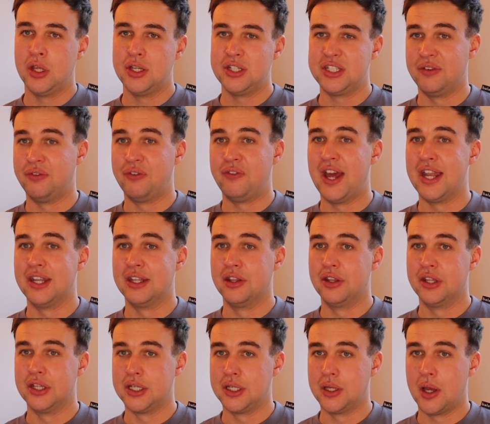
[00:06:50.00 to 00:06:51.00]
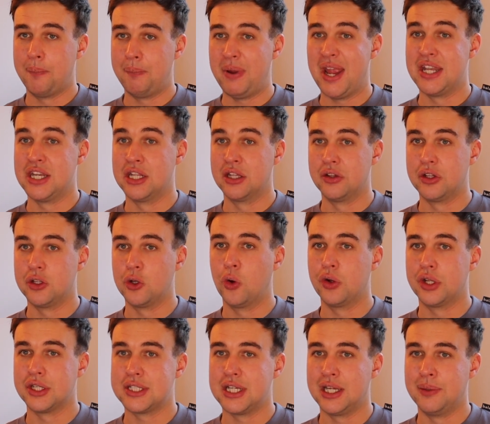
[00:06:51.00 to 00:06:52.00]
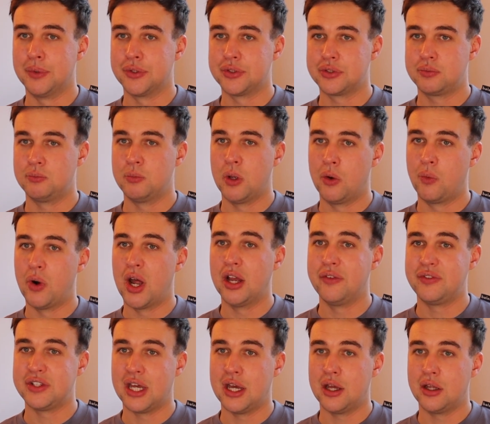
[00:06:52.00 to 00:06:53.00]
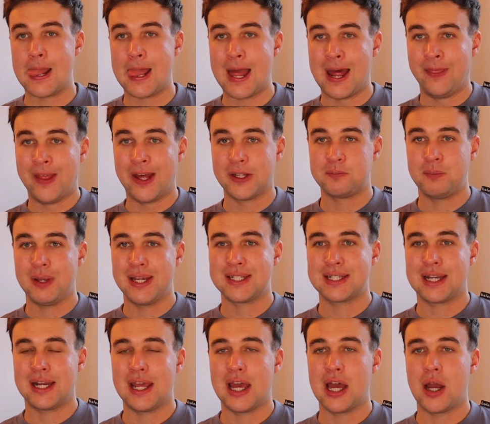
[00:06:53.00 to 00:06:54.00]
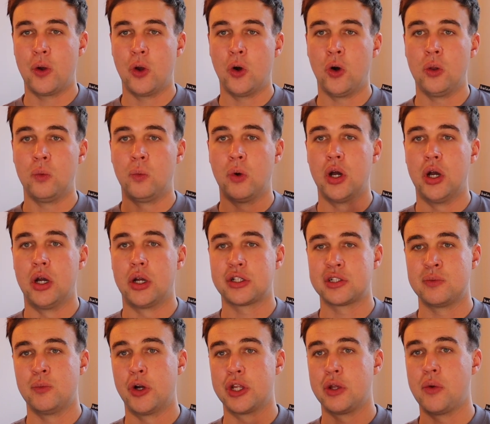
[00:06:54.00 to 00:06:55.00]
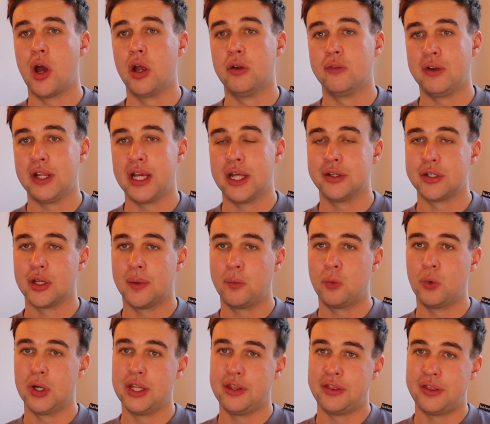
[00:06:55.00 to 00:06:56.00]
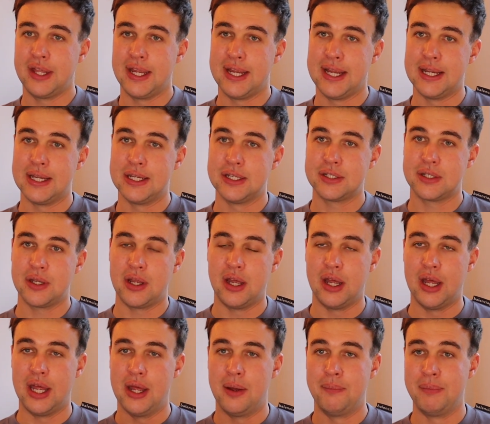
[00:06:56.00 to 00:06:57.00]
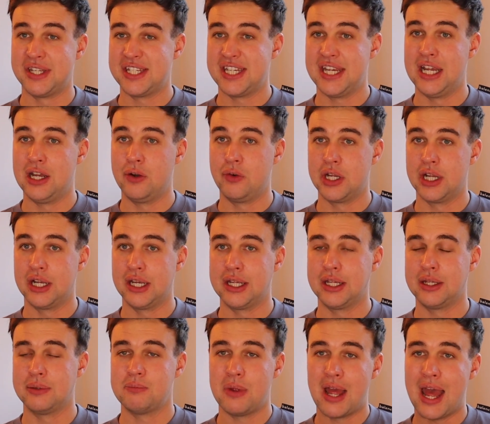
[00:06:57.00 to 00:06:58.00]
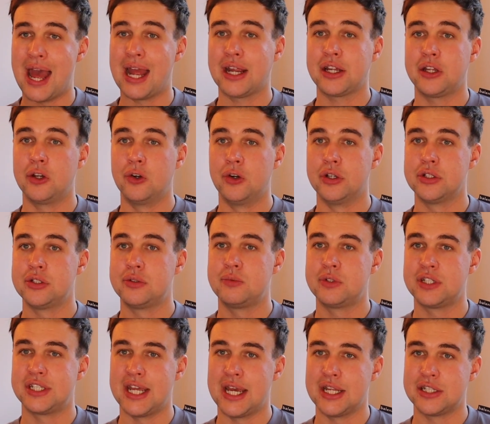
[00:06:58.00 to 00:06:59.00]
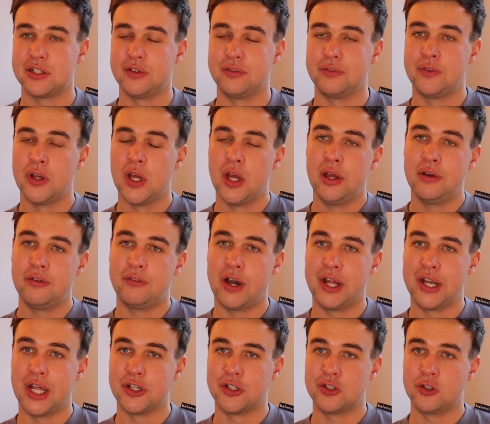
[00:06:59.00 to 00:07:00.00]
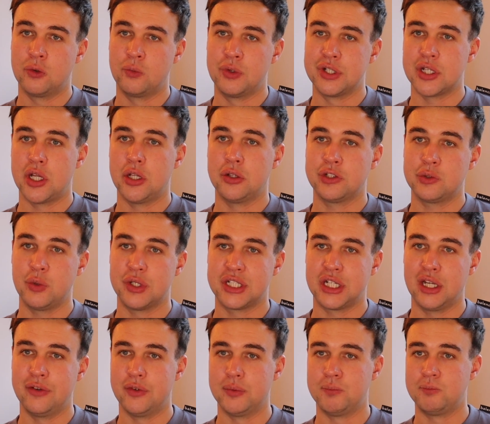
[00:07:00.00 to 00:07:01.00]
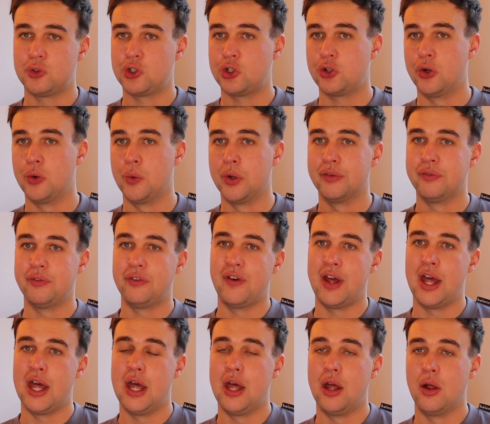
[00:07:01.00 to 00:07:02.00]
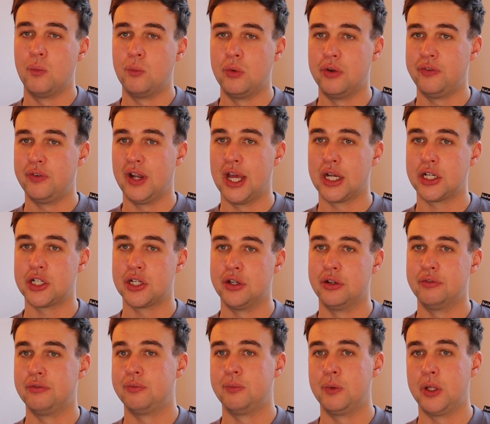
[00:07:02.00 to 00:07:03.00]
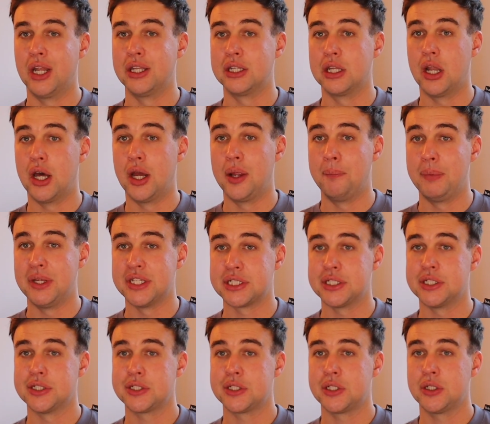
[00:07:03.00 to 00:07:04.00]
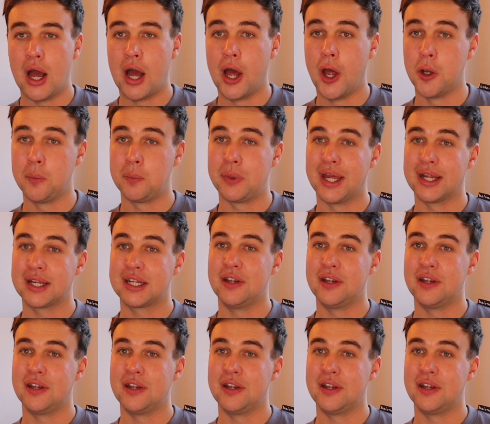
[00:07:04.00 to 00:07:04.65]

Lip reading: defend the opinion that the audit team has arrived at. And that's basically how it all works, and what you hopefully end up with is a materially accurate set of financial results which give a true and fair reflection of the underlying business. I hope that